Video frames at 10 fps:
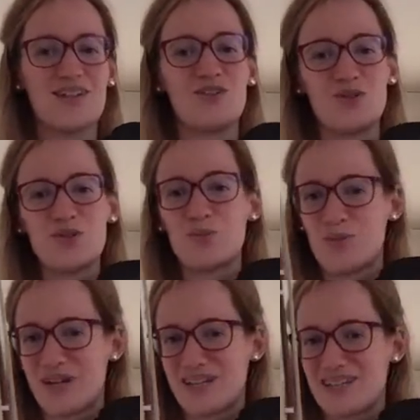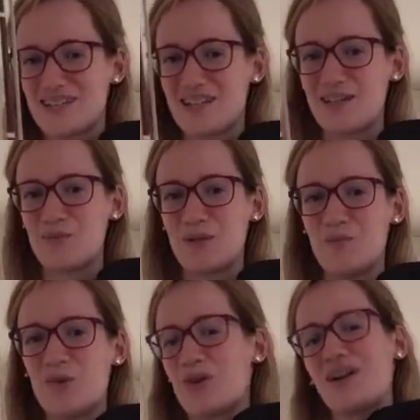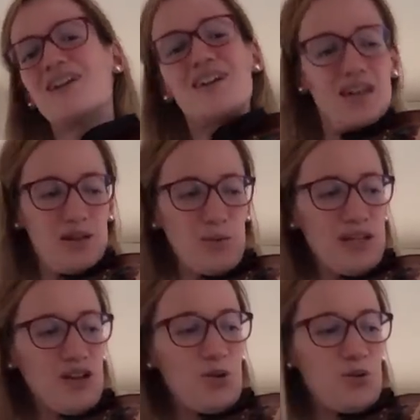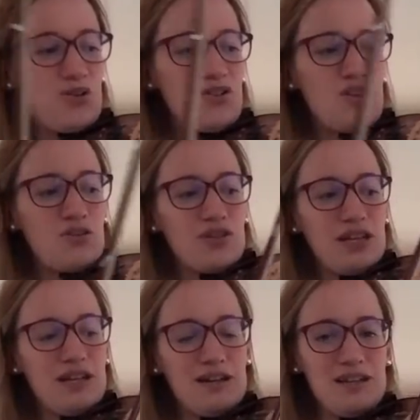you should practice a little bit more. We go on over here.